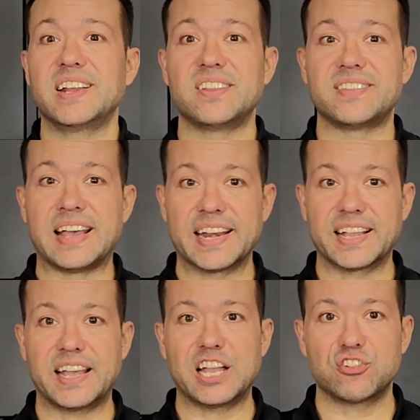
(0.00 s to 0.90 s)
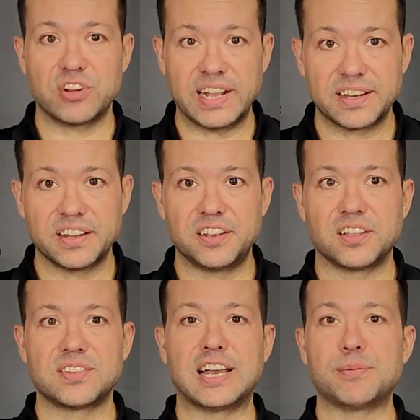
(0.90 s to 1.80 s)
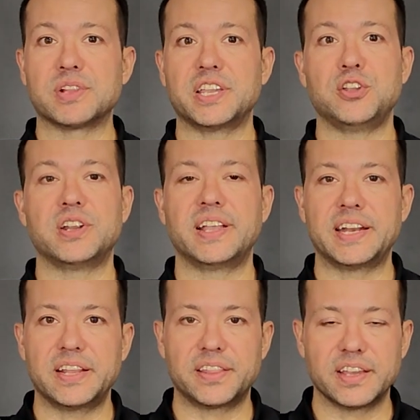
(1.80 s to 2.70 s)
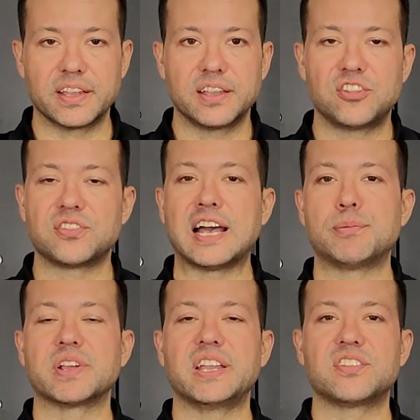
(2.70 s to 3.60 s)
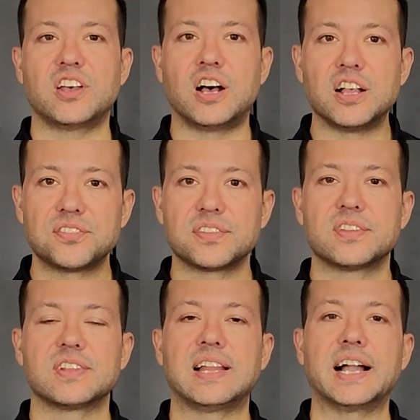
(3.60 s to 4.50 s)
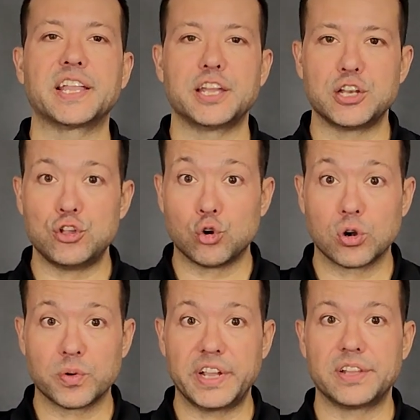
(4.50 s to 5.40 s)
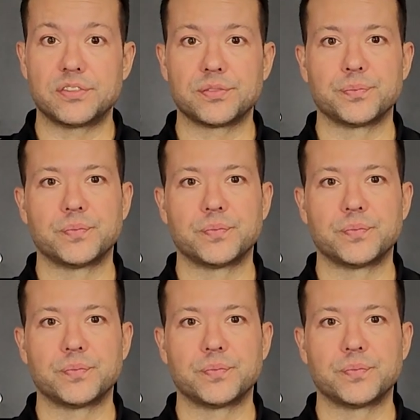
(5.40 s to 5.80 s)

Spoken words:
It is not a contract and doesn't obligate you to anything. It just obligates us to lock in your rates.